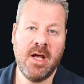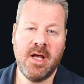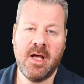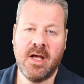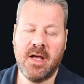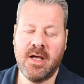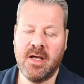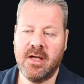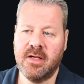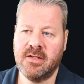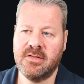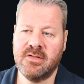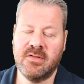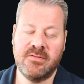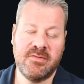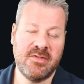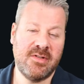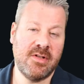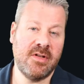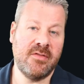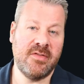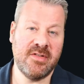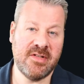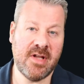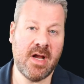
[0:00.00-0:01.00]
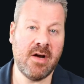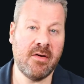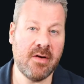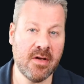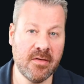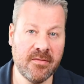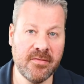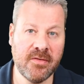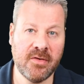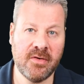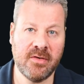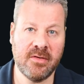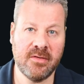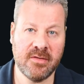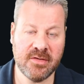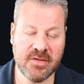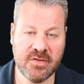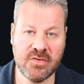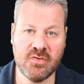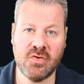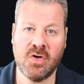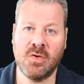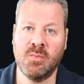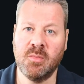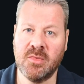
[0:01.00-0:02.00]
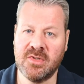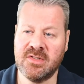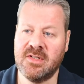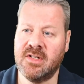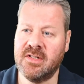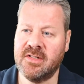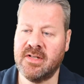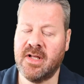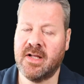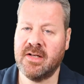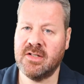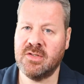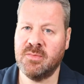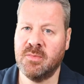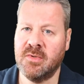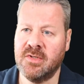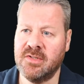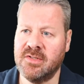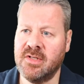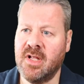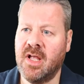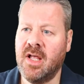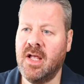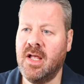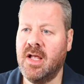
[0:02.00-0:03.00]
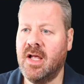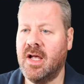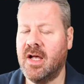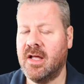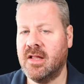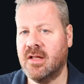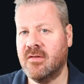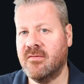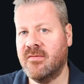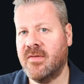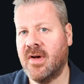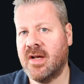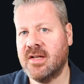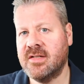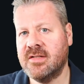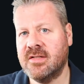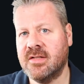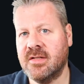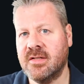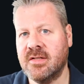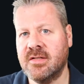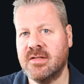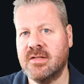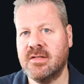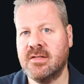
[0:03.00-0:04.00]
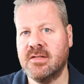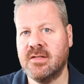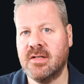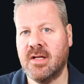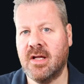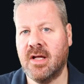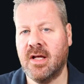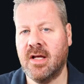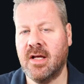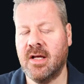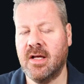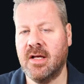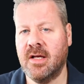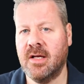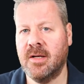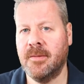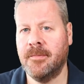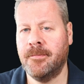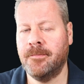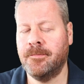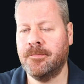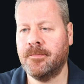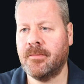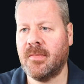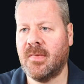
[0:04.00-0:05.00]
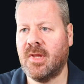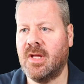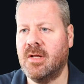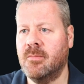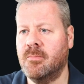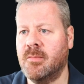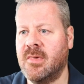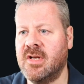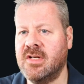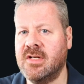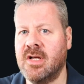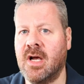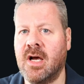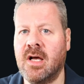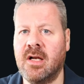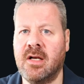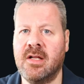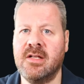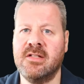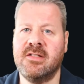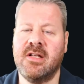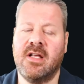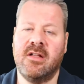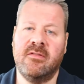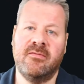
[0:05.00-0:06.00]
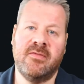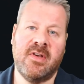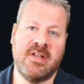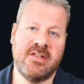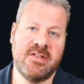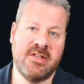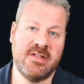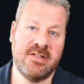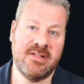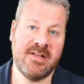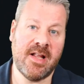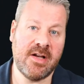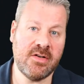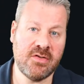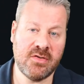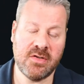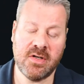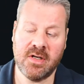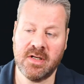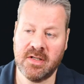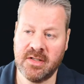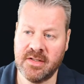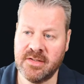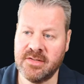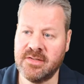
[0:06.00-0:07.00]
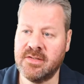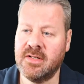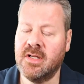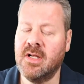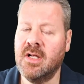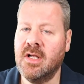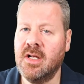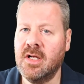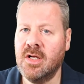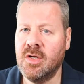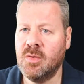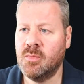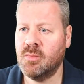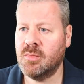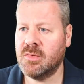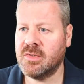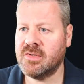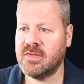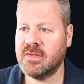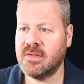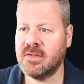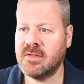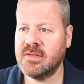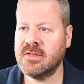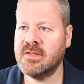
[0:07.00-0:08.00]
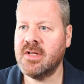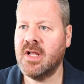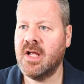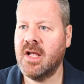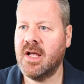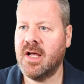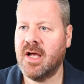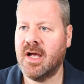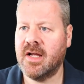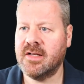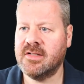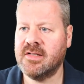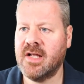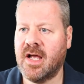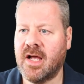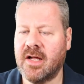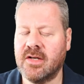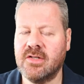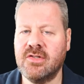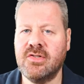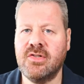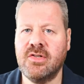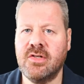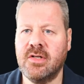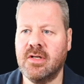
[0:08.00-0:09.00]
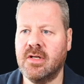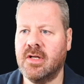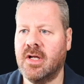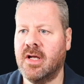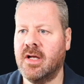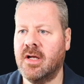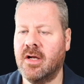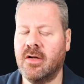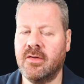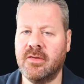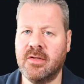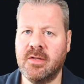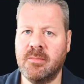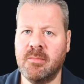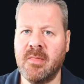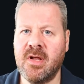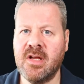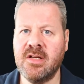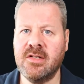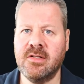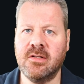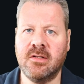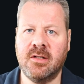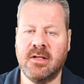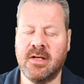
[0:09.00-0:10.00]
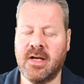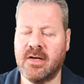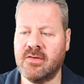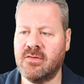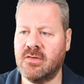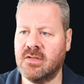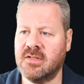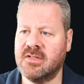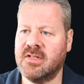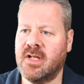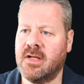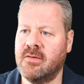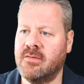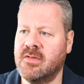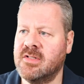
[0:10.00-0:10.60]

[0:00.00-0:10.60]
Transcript: sort of surface area for strong muscle attachments. And the vastus medialis and vastus lateralis muscles attach on the medial and lateral side